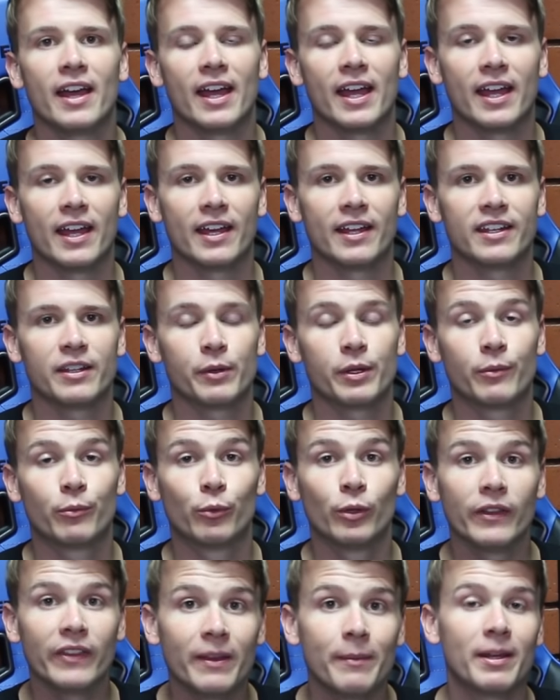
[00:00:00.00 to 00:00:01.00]
And it
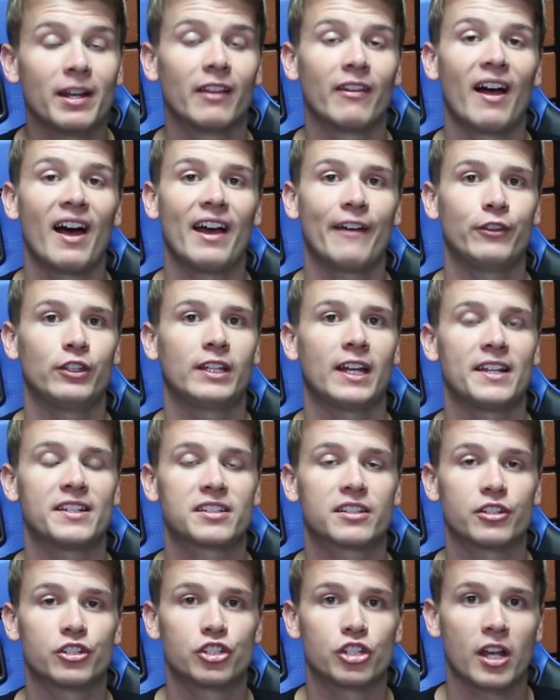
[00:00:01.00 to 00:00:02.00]
would really mean a lot if you
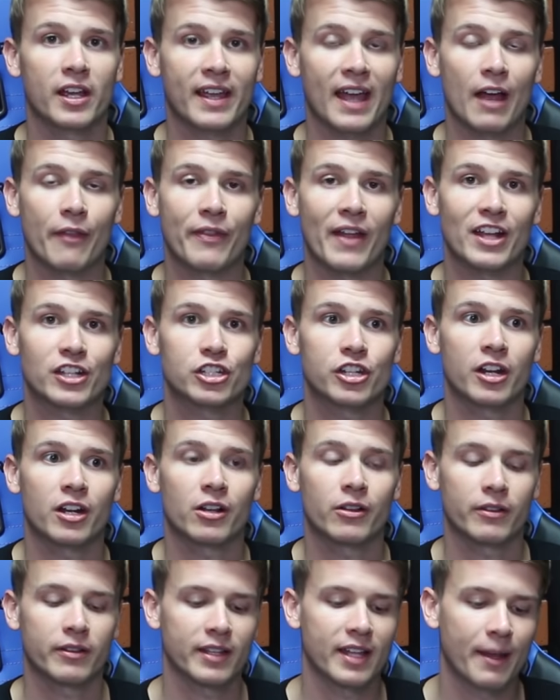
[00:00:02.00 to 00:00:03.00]
guys could check out that
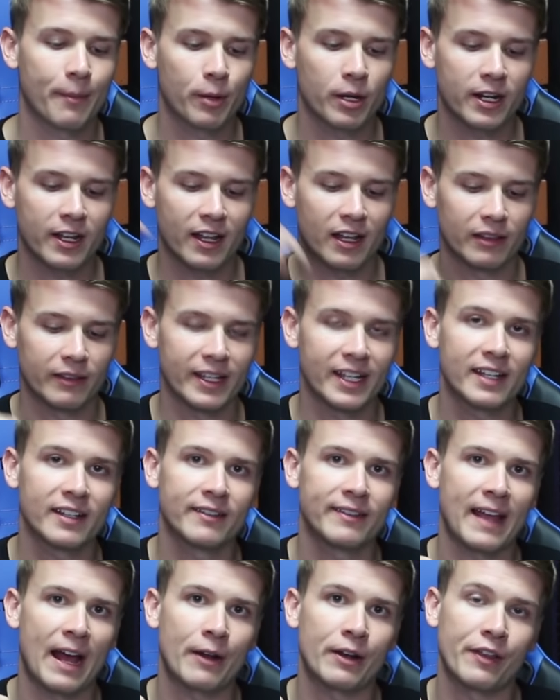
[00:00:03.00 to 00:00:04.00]
channel. I'll put a
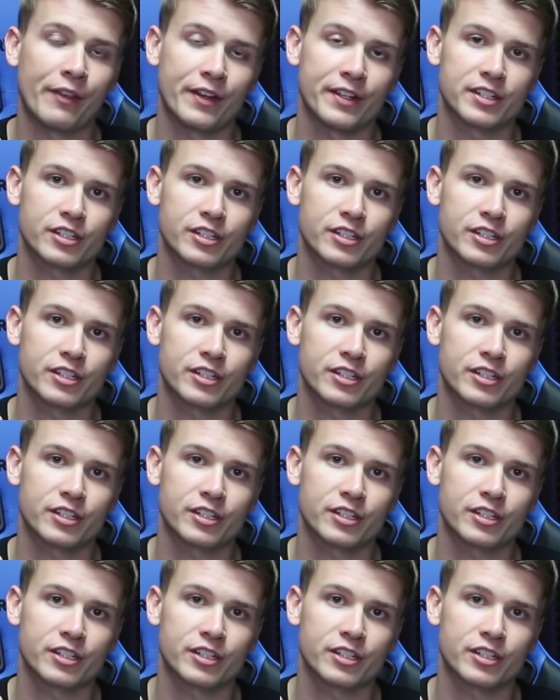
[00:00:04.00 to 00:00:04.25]
link down in the